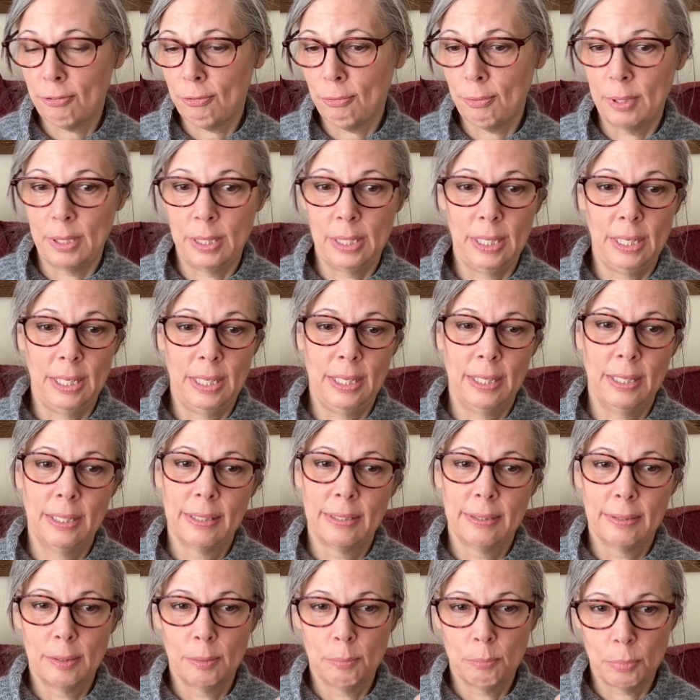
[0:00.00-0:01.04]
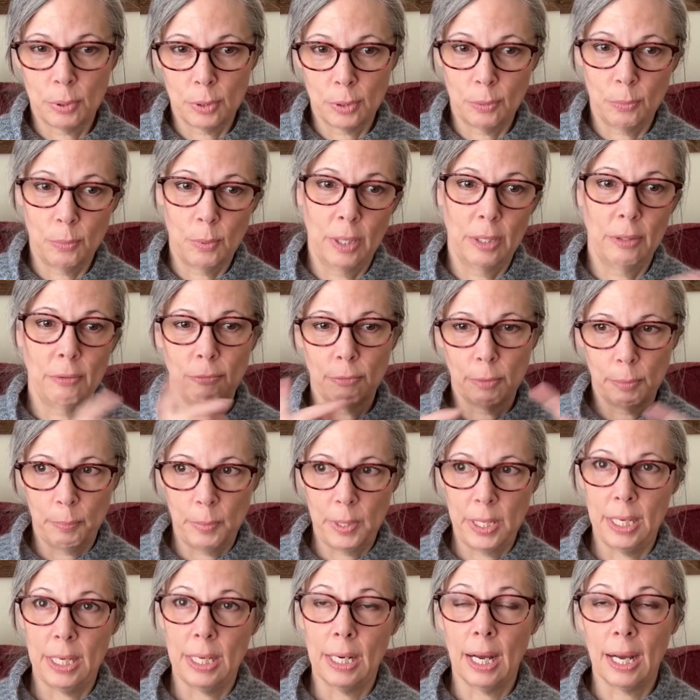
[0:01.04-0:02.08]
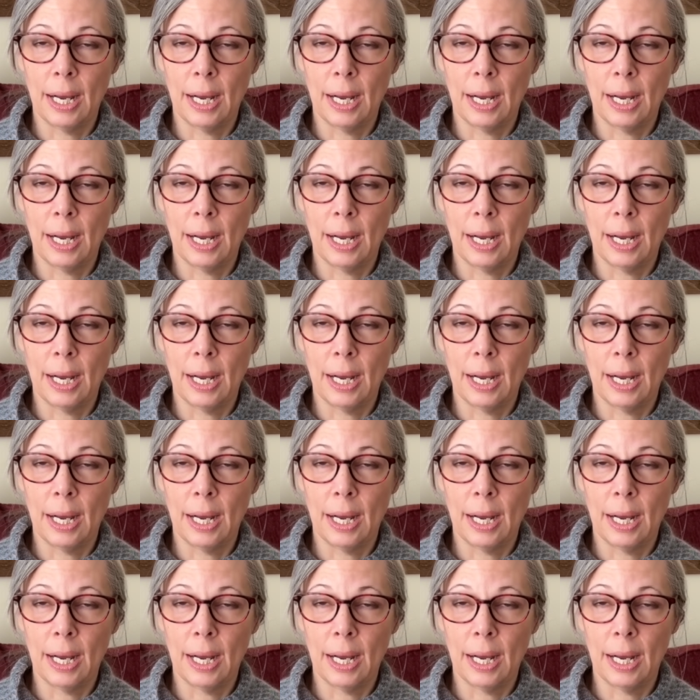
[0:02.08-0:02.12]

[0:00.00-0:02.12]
3, purl 1, repeat.